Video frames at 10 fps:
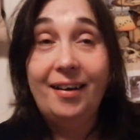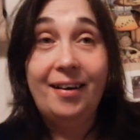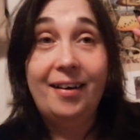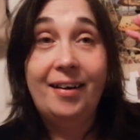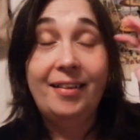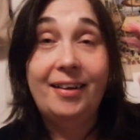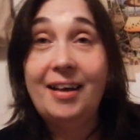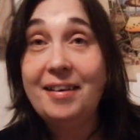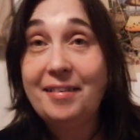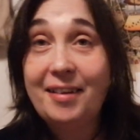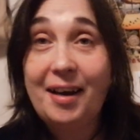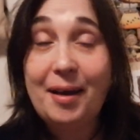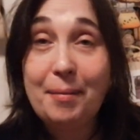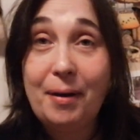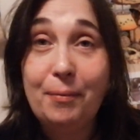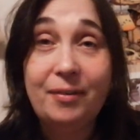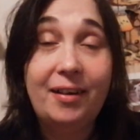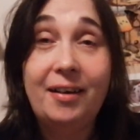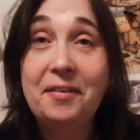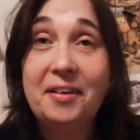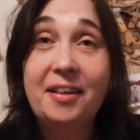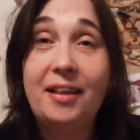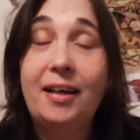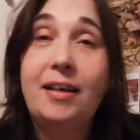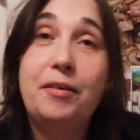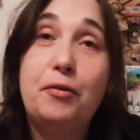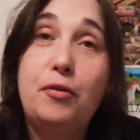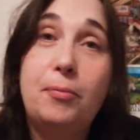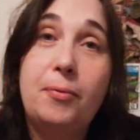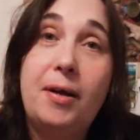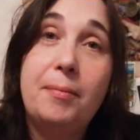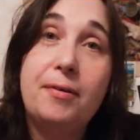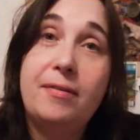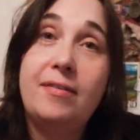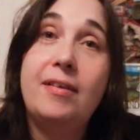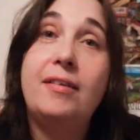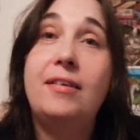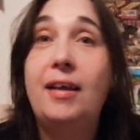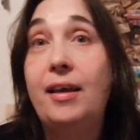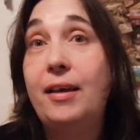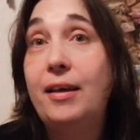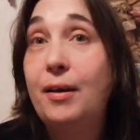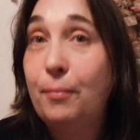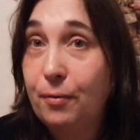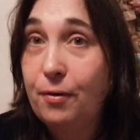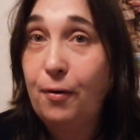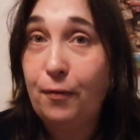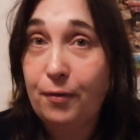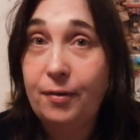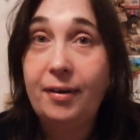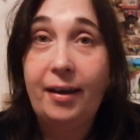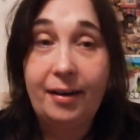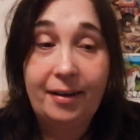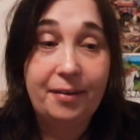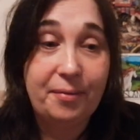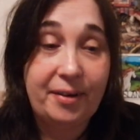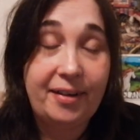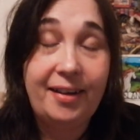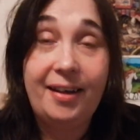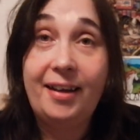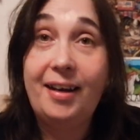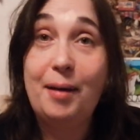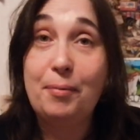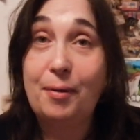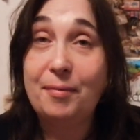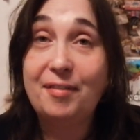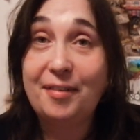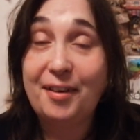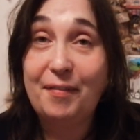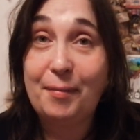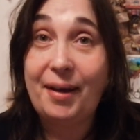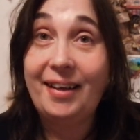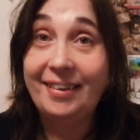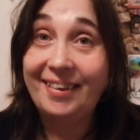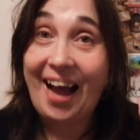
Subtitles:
The last time I was underneath 800 subscribers, today we're over 800, and I promised a giveaway.